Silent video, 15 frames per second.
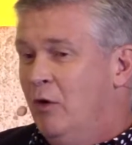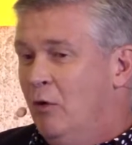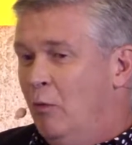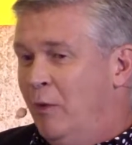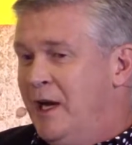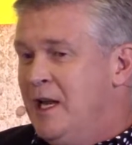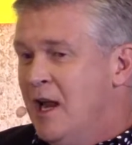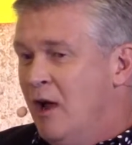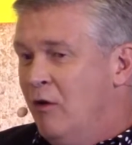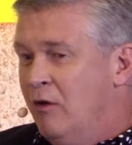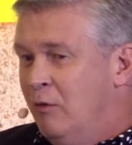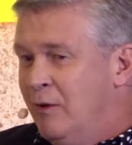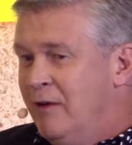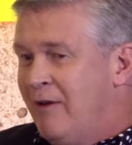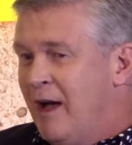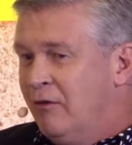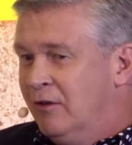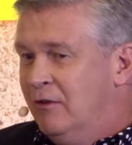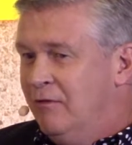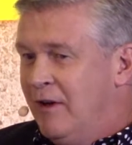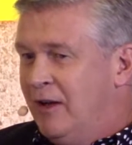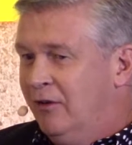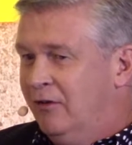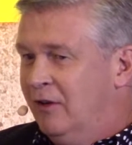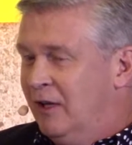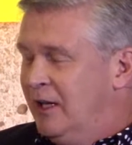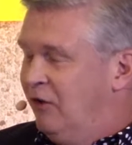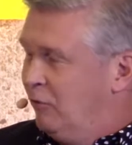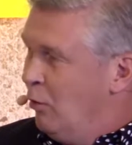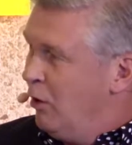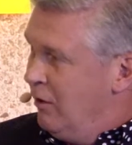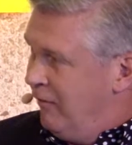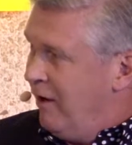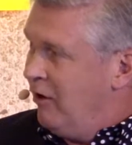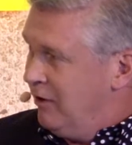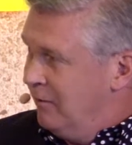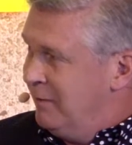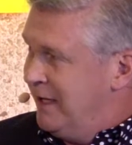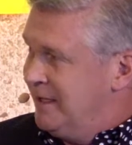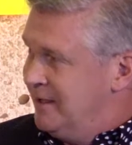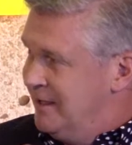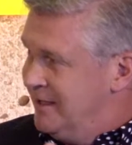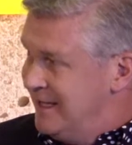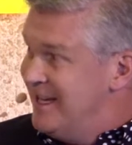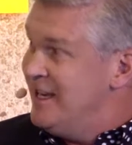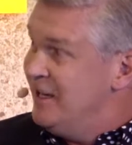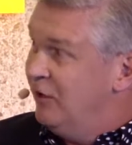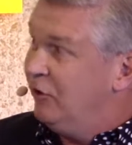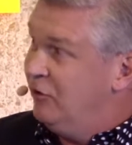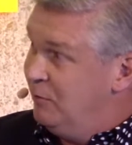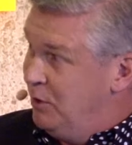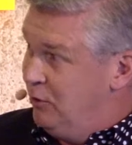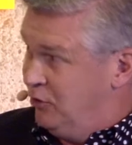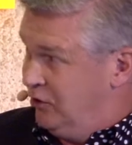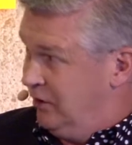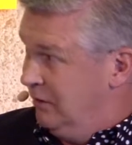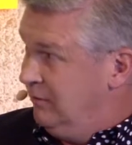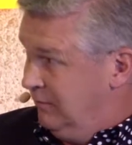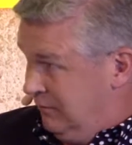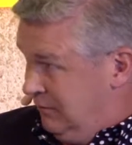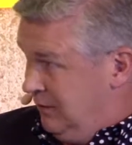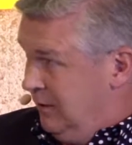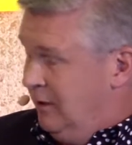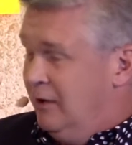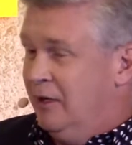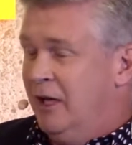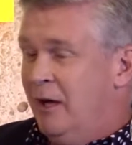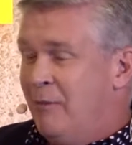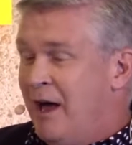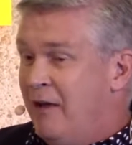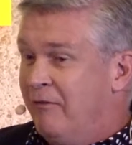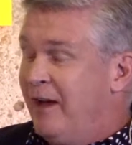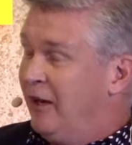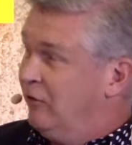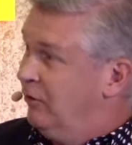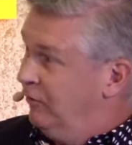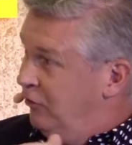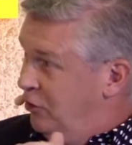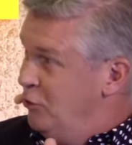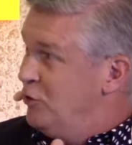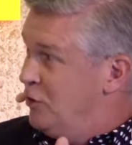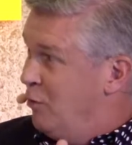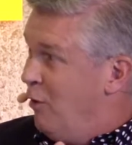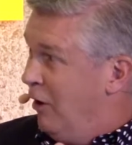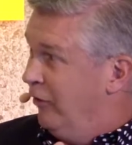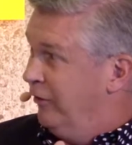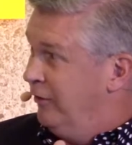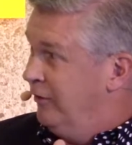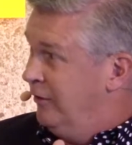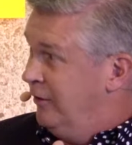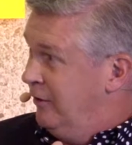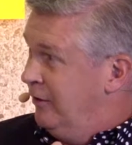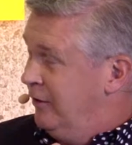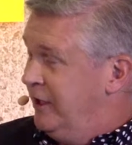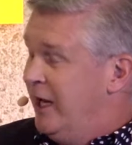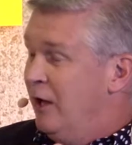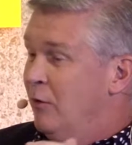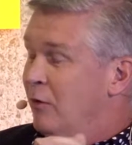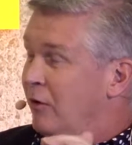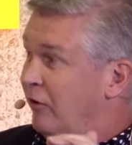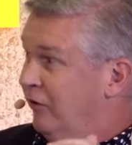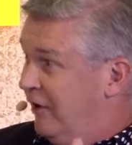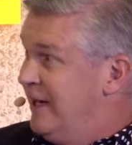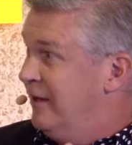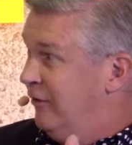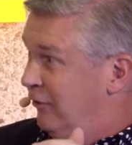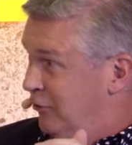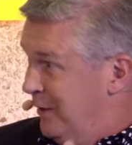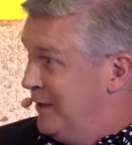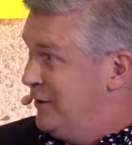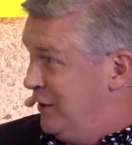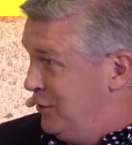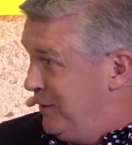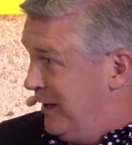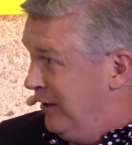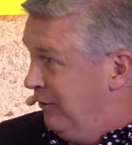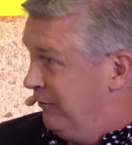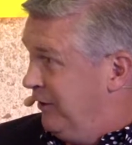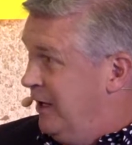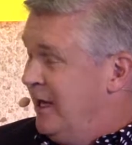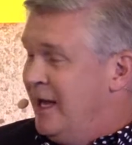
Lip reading: We know that we've out-invested at least one of our competitors in distribution by a factor of 2 to 1. Since 2012.